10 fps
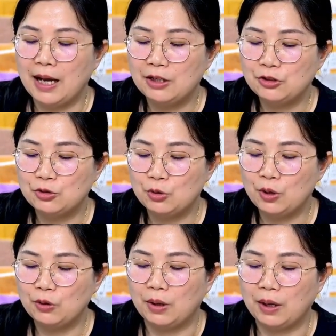and
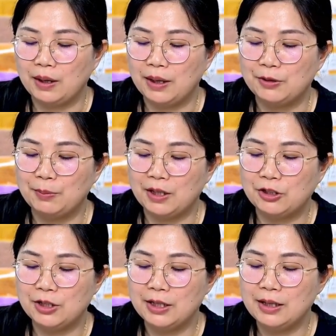strong,
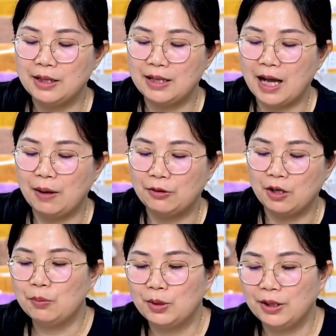especially in
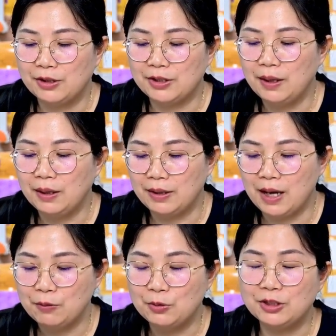heavier weights
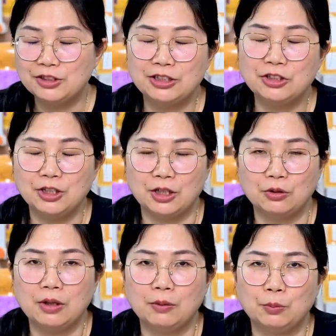that resist tearing.